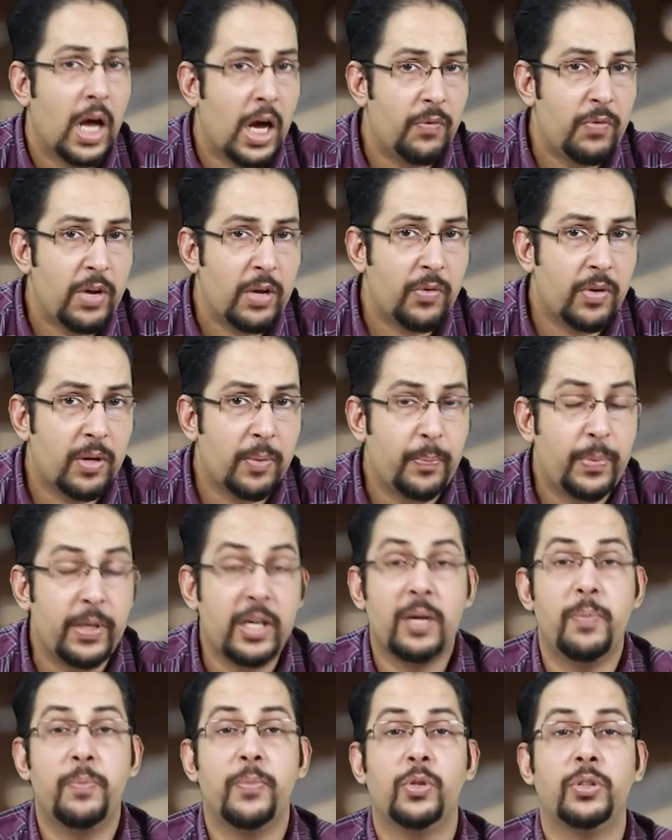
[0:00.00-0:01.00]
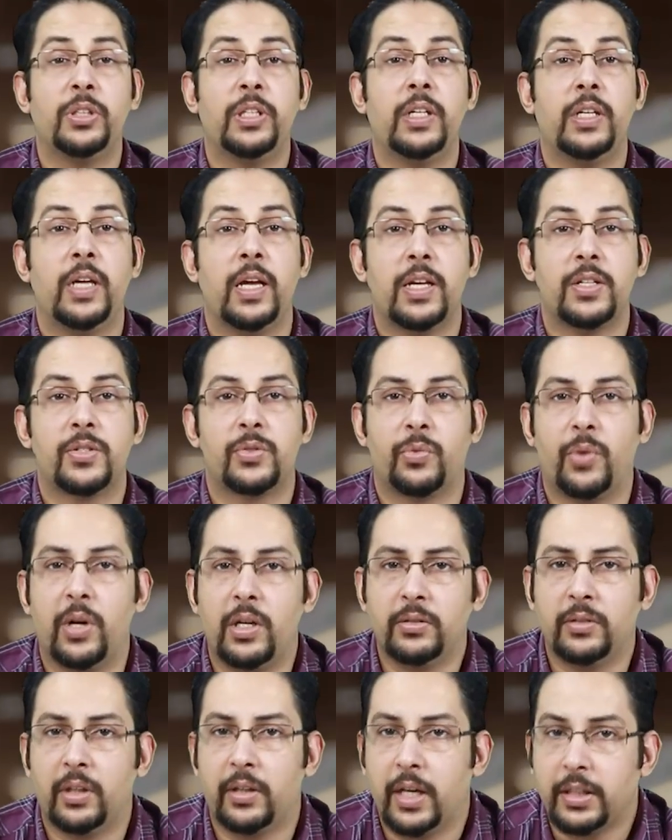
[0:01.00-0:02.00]
However, PM Modi has
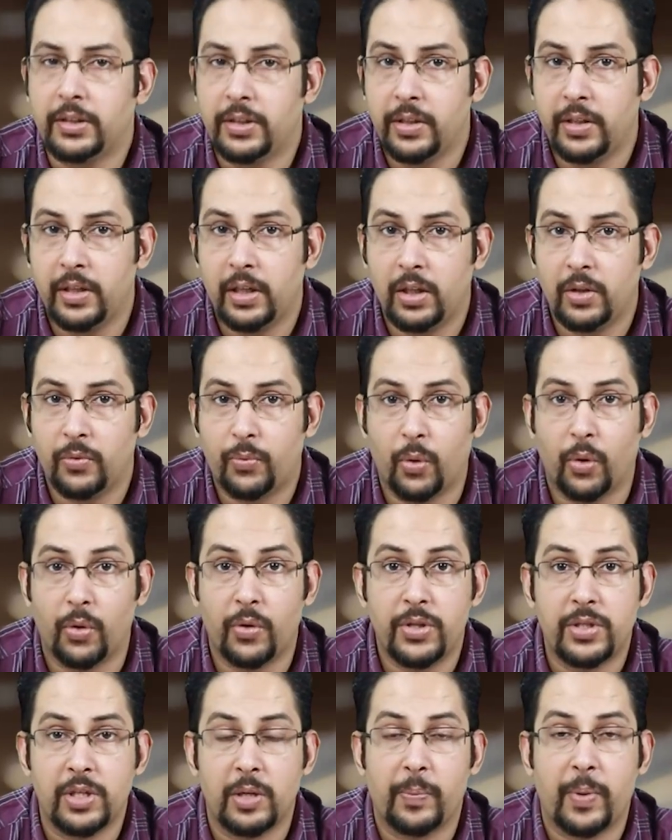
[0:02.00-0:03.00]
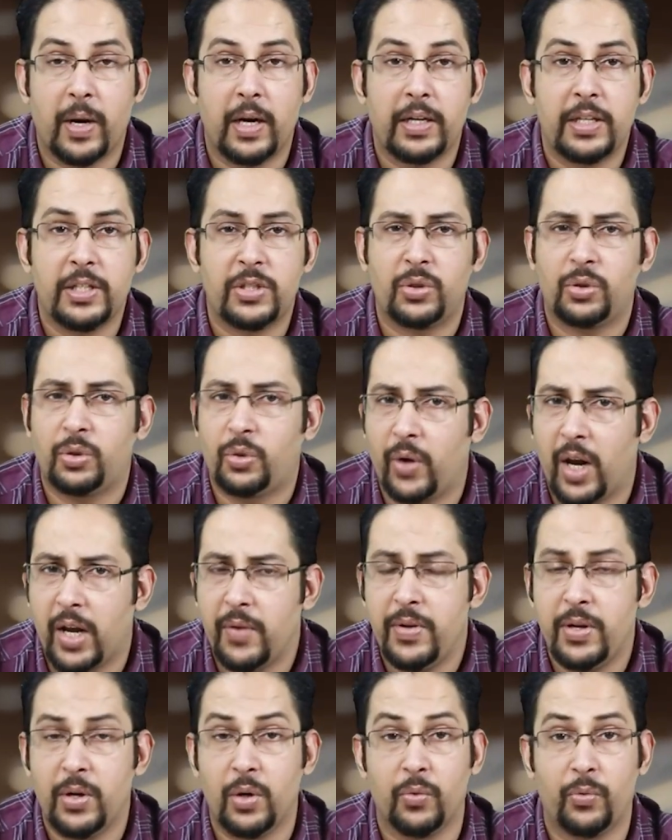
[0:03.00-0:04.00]
rung the death knell for regional parties
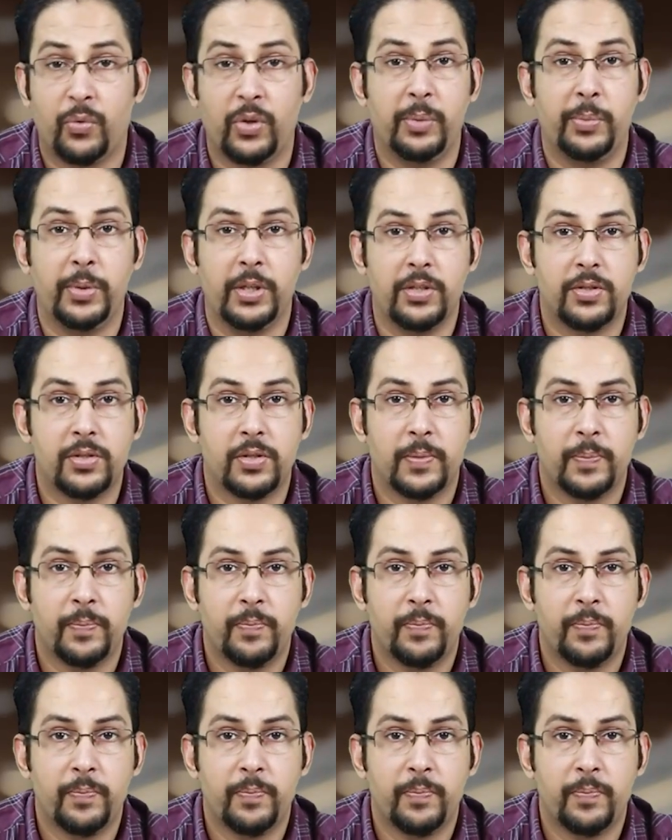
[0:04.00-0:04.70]
thriving on freebies.